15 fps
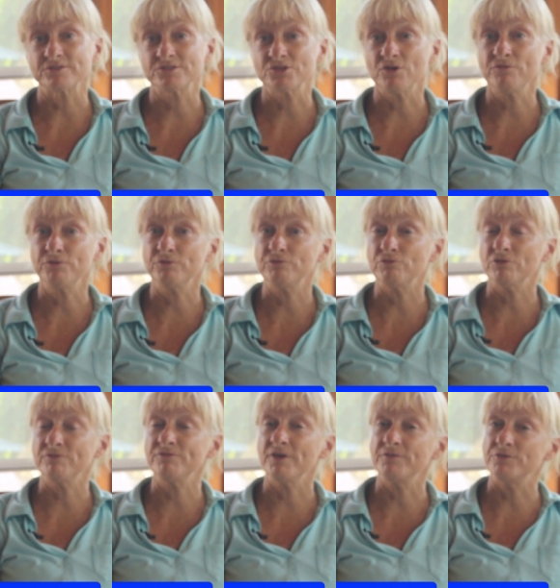So for four
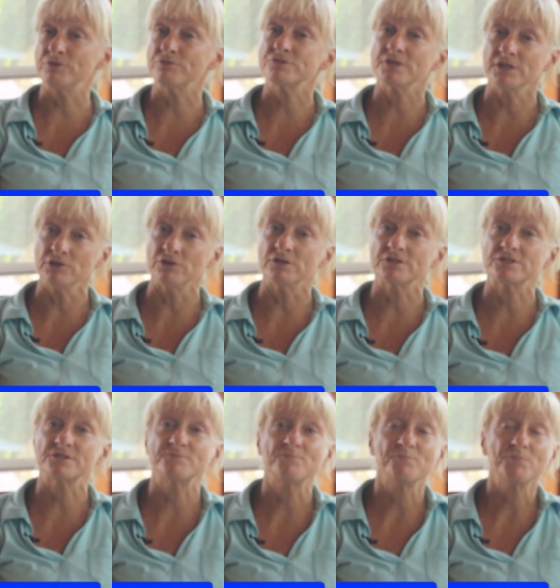or five years I
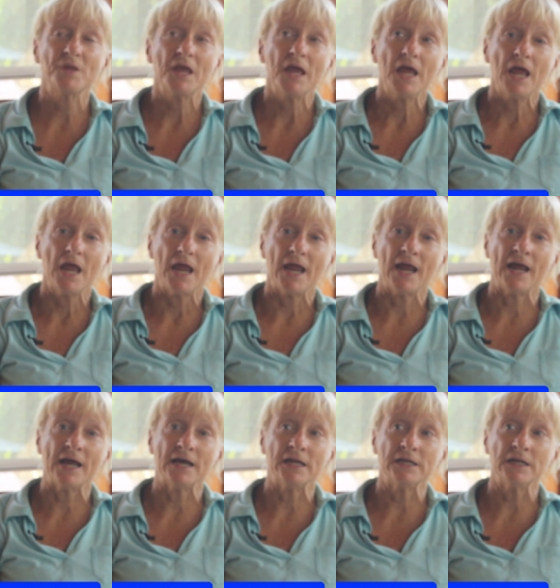looked.
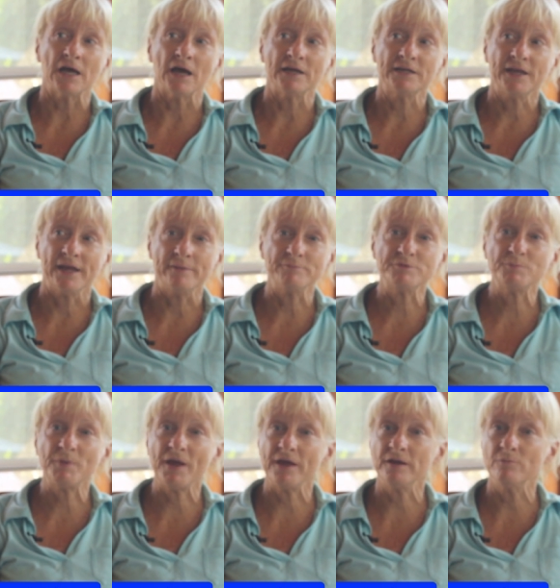And I came to
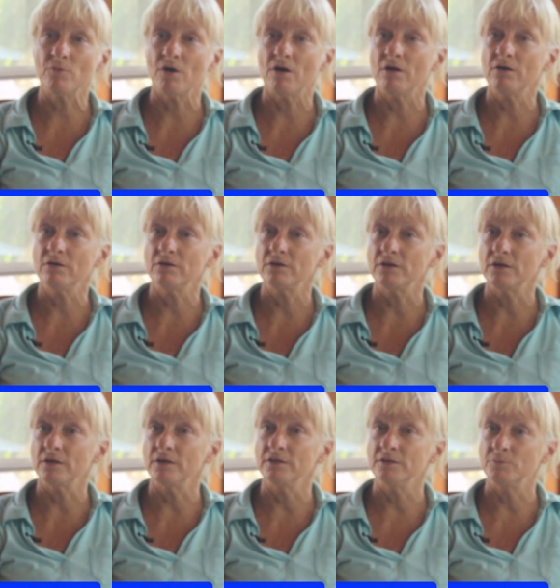Panama
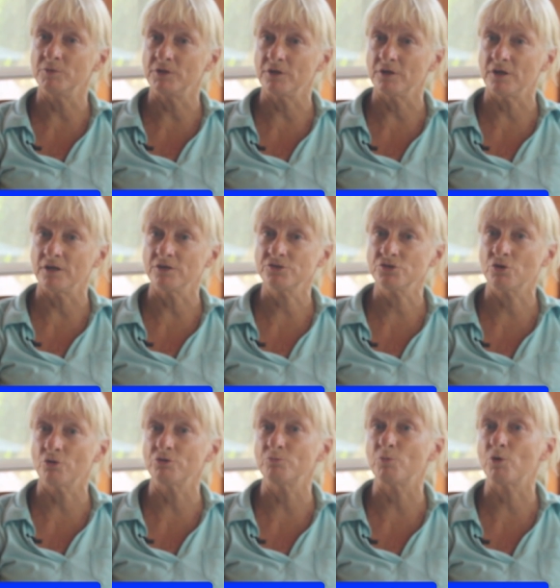in the beginning to
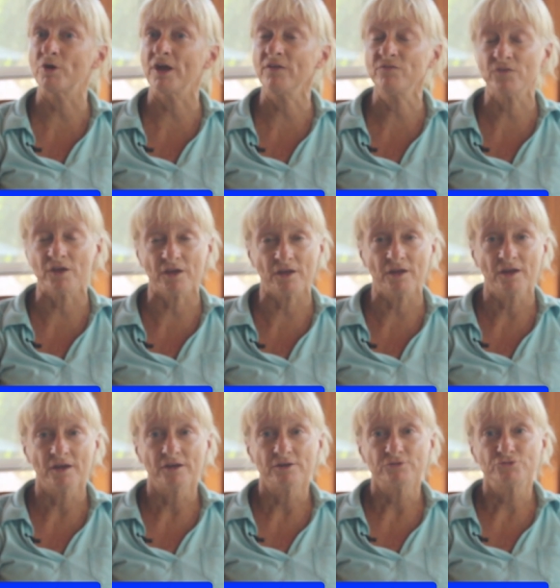go to Boquete
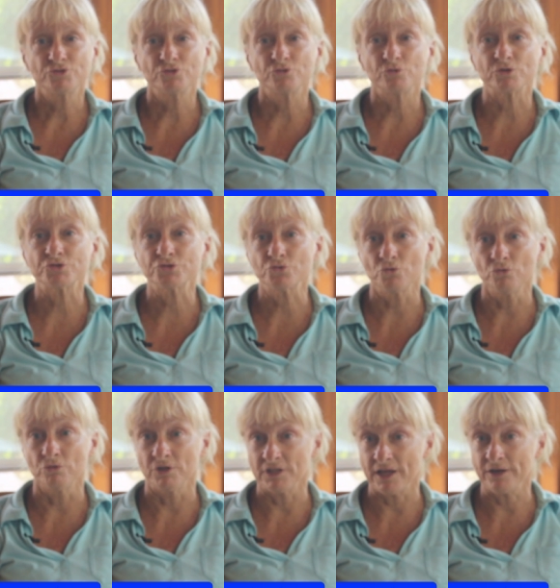to a
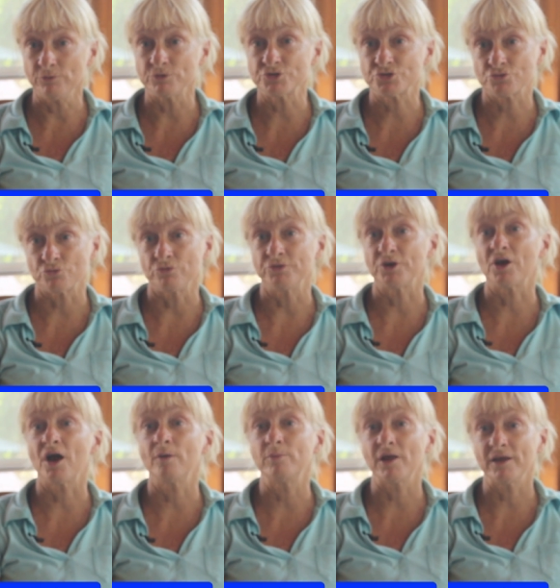school, a language school there,
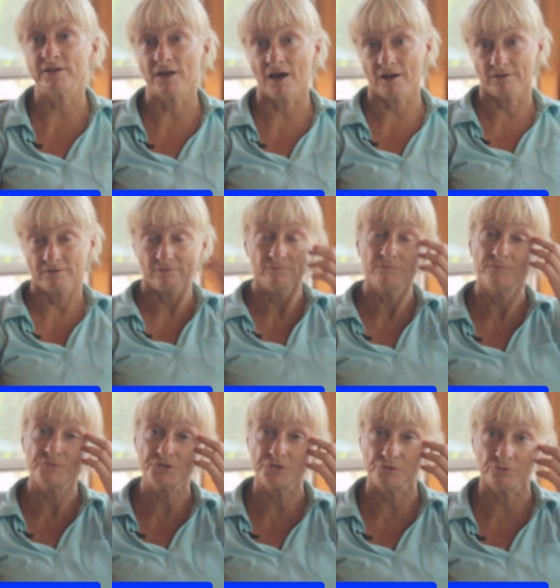Habla Ya,
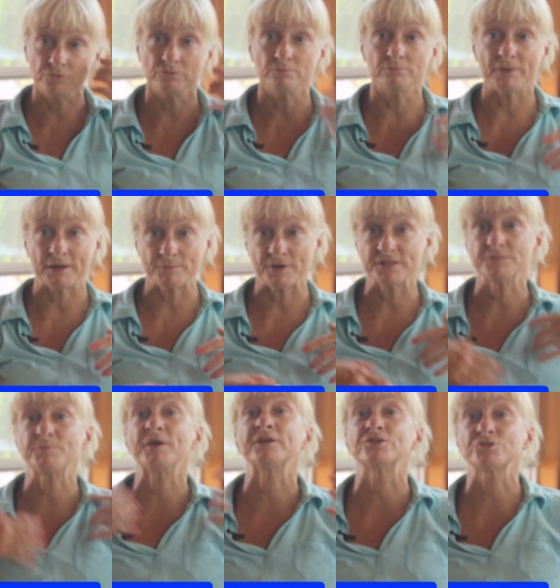to make my
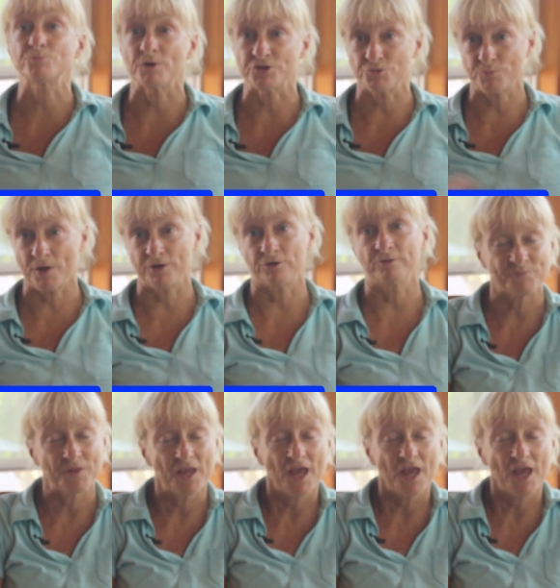Spanish much better.